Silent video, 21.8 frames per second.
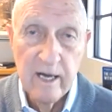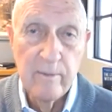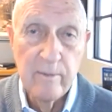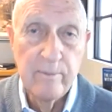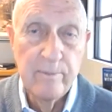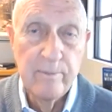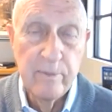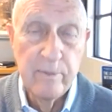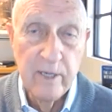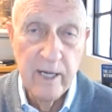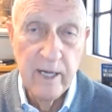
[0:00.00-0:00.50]

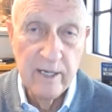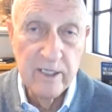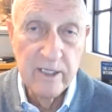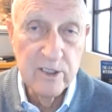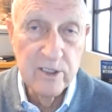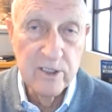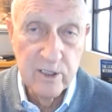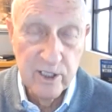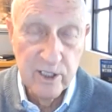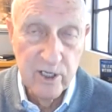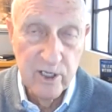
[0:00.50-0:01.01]
how
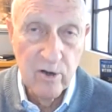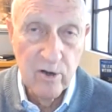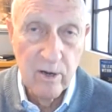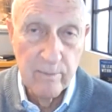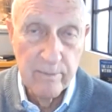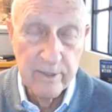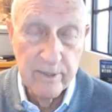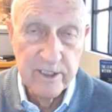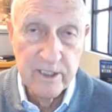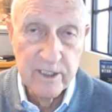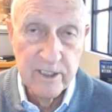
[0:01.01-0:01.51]
to
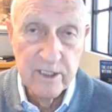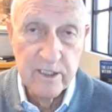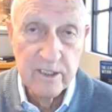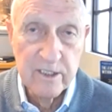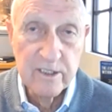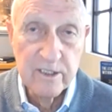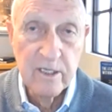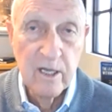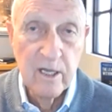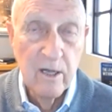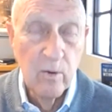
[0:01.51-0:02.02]
secure our
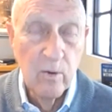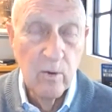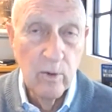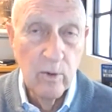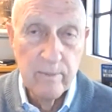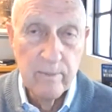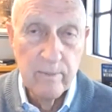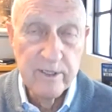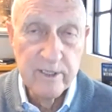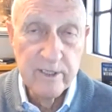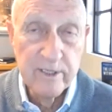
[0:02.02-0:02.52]
businesses.
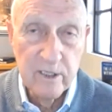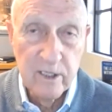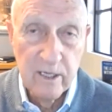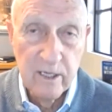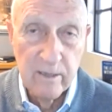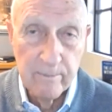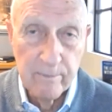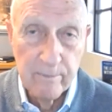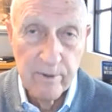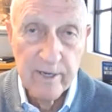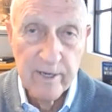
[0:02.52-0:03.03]
We built a
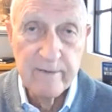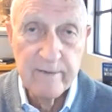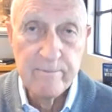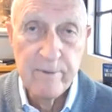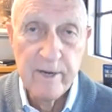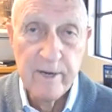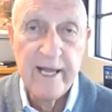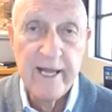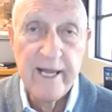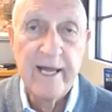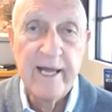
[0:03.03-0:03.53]

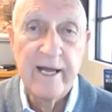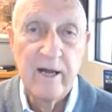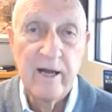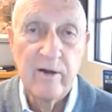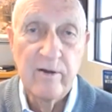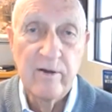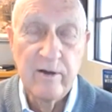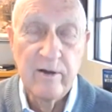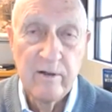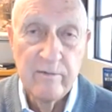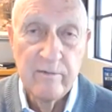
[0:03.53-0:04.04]
complete plan
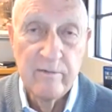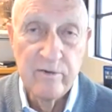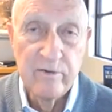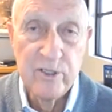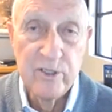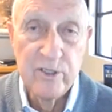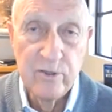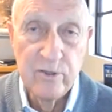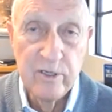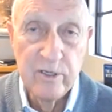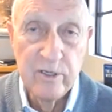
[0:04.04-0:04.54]
out
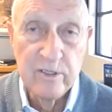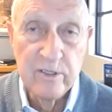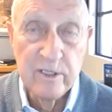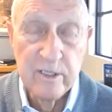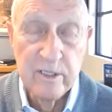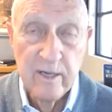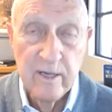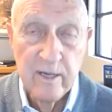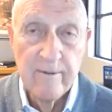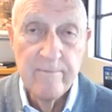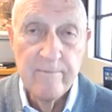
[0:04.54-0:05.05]
for 2
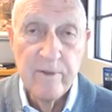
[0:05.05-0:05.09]
years.